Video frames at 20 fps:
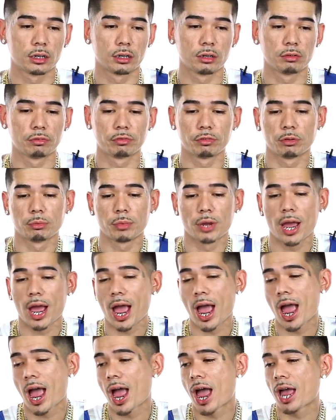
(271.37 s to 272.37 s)
you feel me?
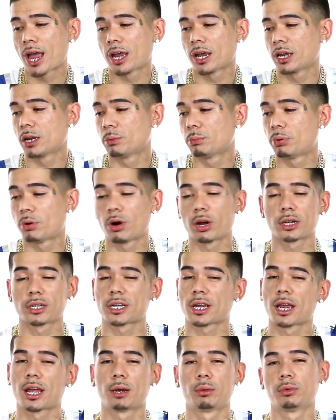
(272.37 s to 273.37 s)
I, I ain't part
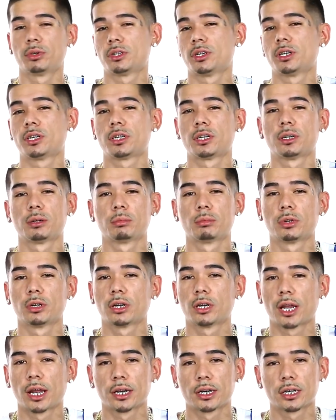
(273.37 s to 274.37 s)
time with this shit,
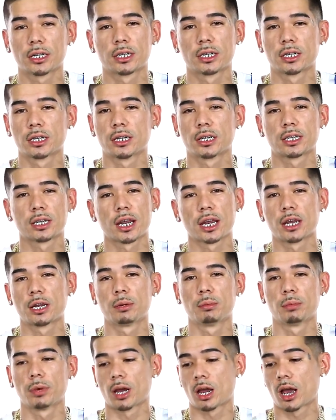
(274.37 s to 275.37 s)
bro. Like this is the
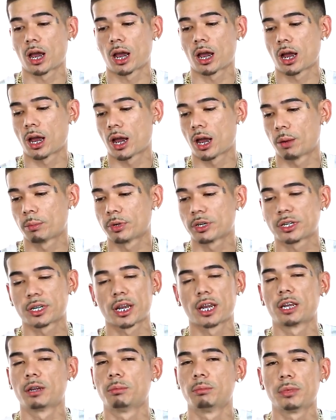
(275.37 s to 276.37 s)
same. I, I'm the
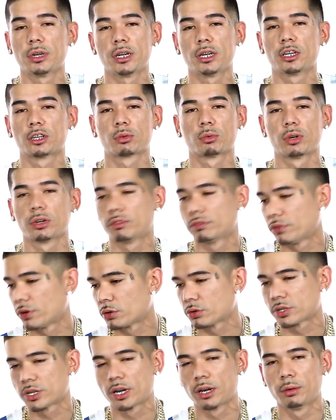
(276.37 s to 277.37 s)
same me
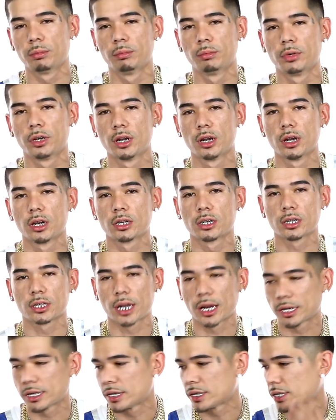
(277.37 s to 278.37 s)
24 seven. Just
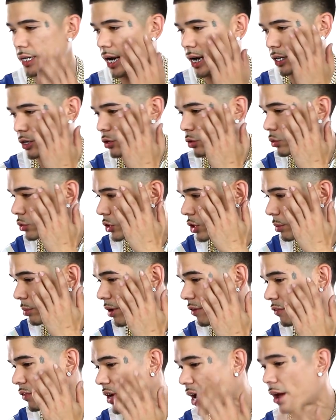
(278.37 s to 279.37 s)
like these tattoos on
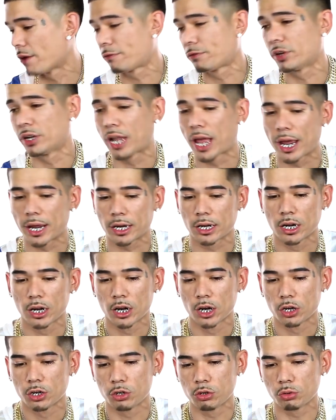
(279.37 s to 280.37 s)
my face. I feel like
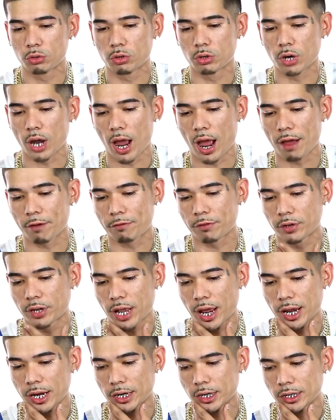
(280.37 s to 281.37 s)
you I feel
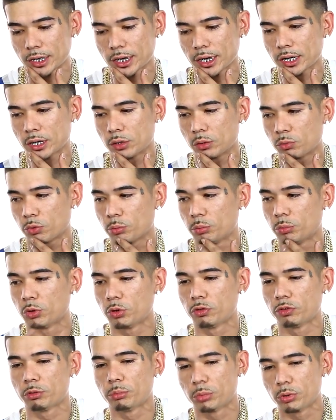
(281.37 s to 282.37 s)
like getting
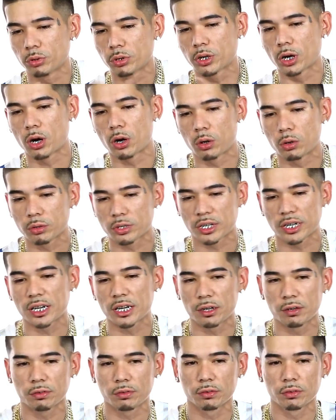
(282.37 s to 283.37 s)
removable gold
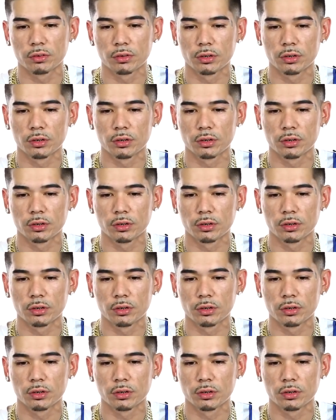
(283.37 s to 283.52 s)
teeth,